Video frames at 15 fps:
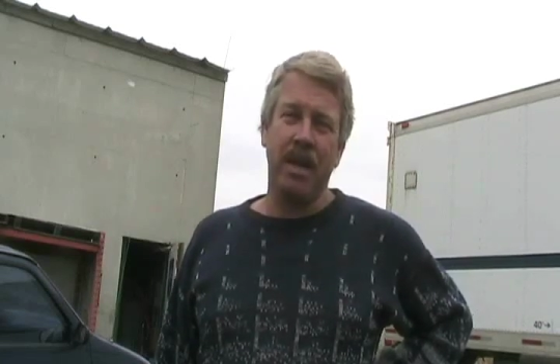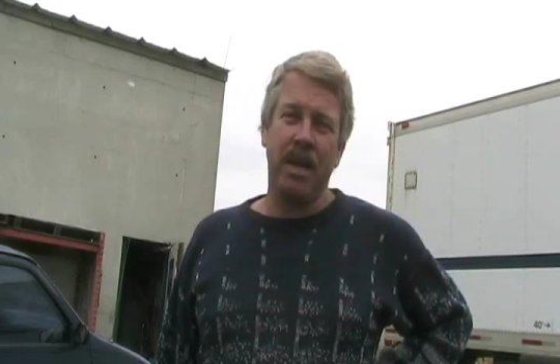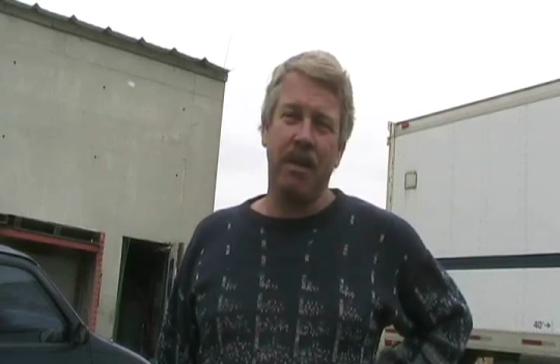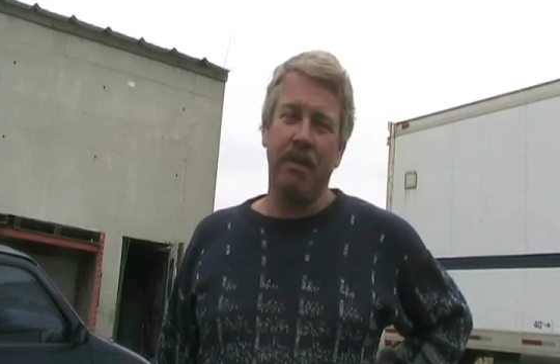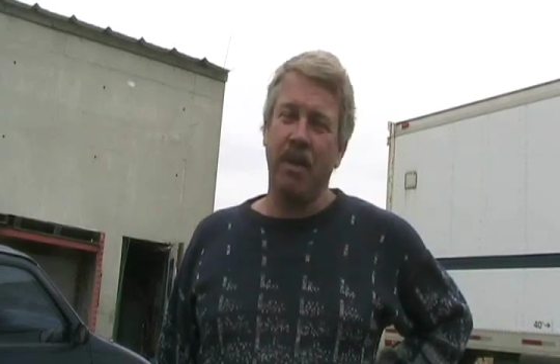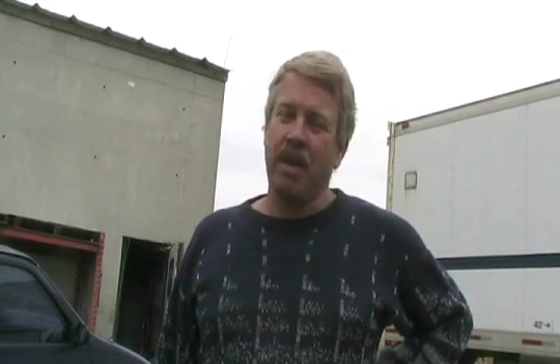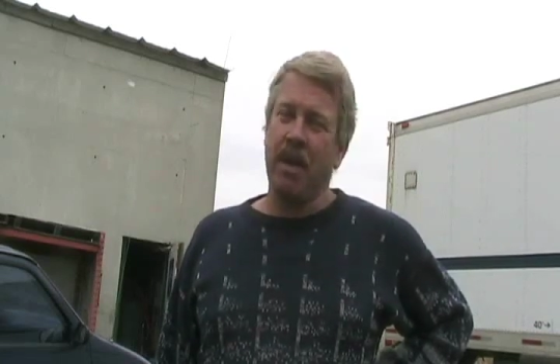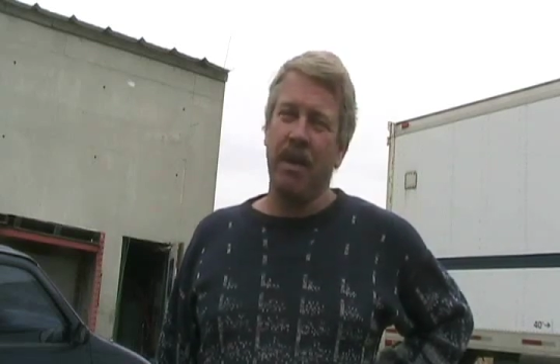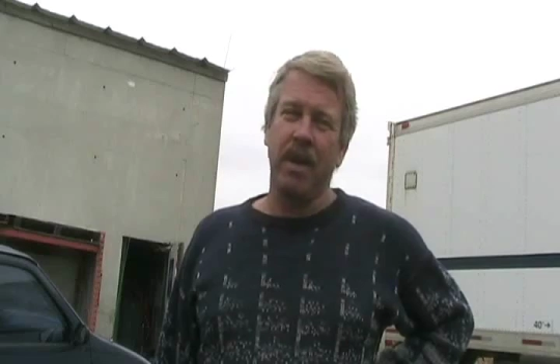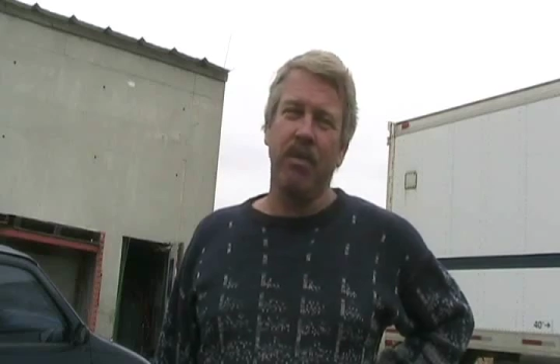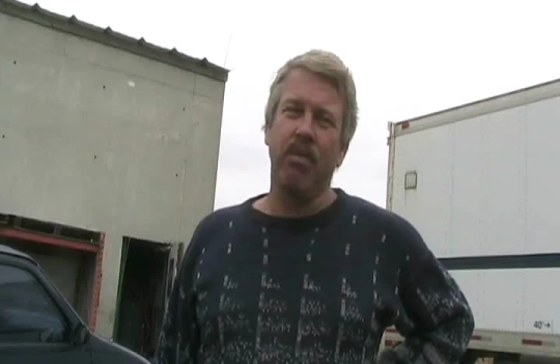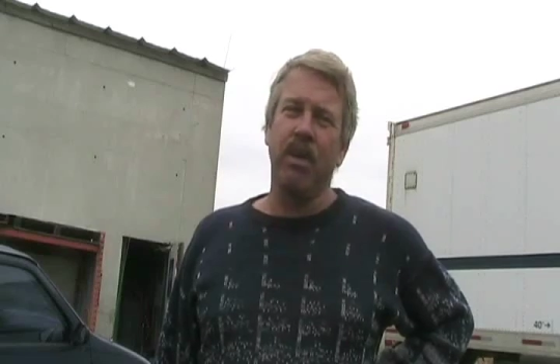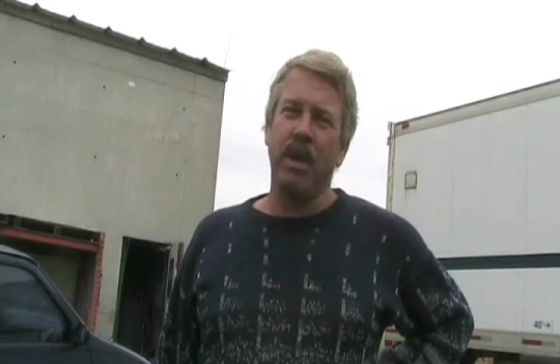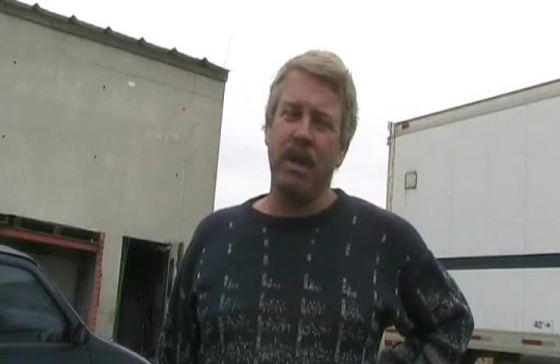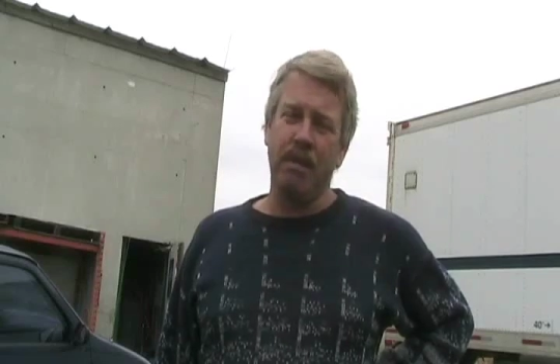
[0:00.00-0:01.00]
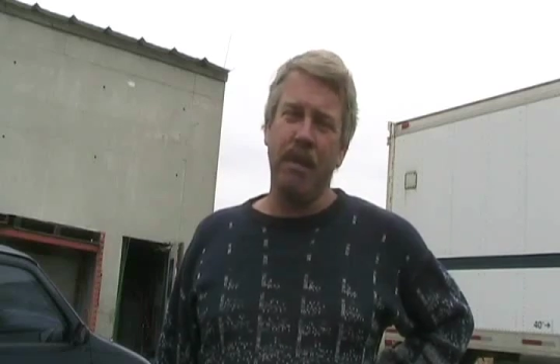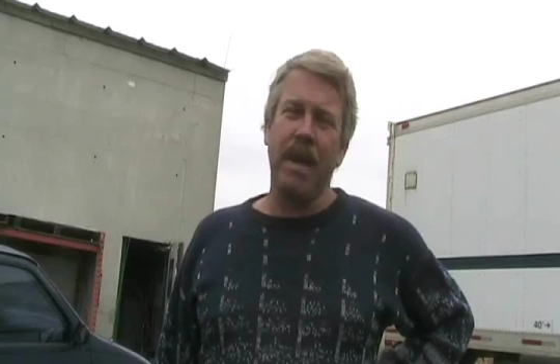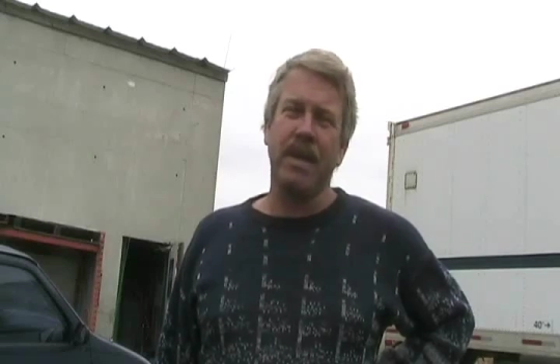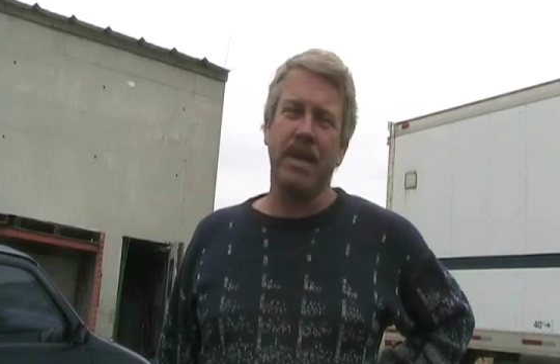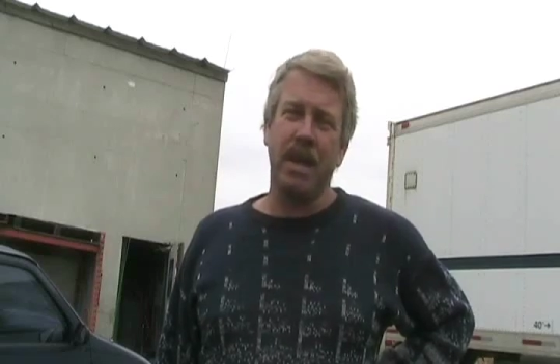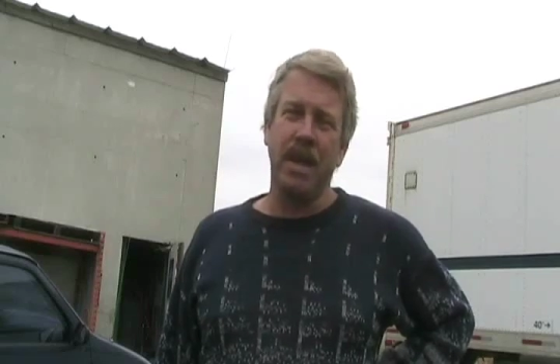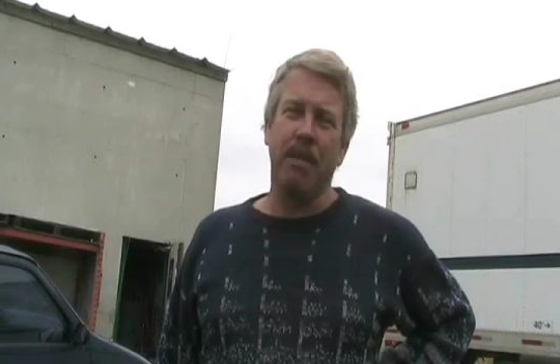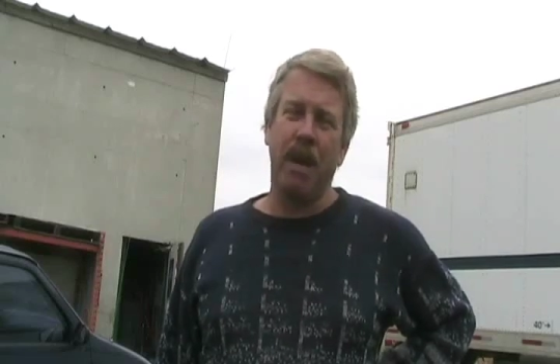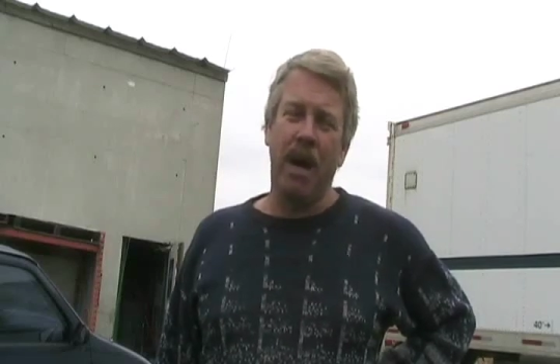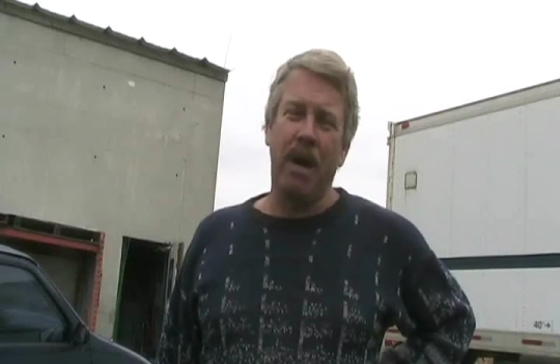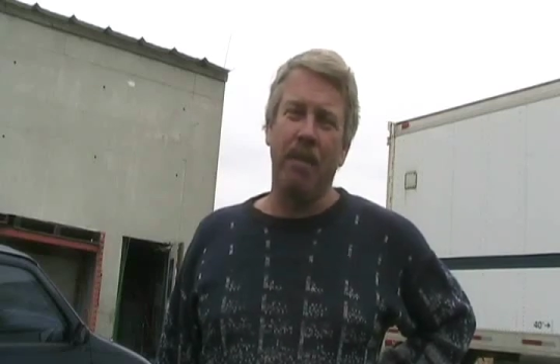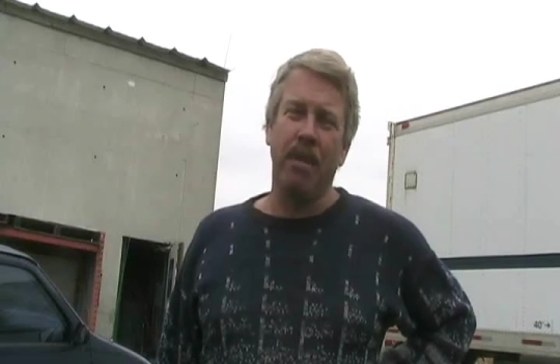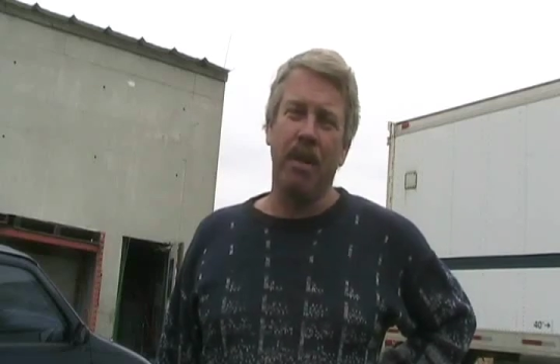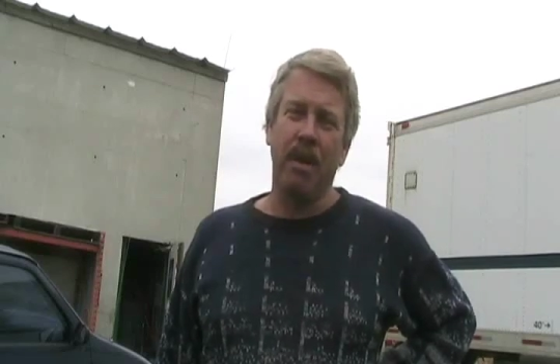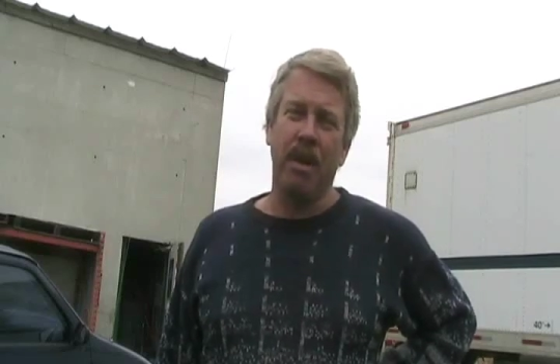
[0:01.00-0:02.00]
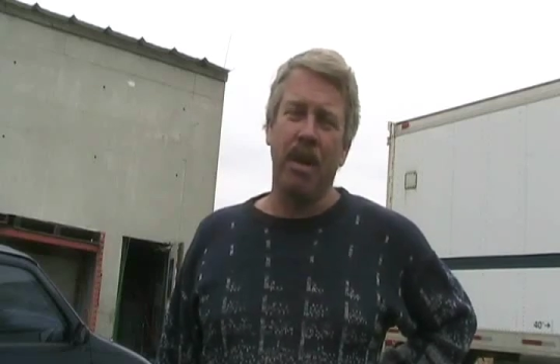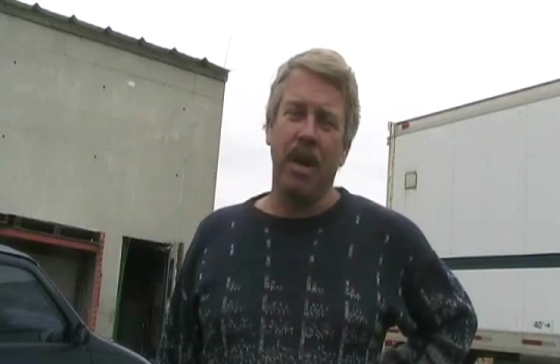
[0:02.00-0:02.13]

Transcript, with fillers: him. They really messed him up.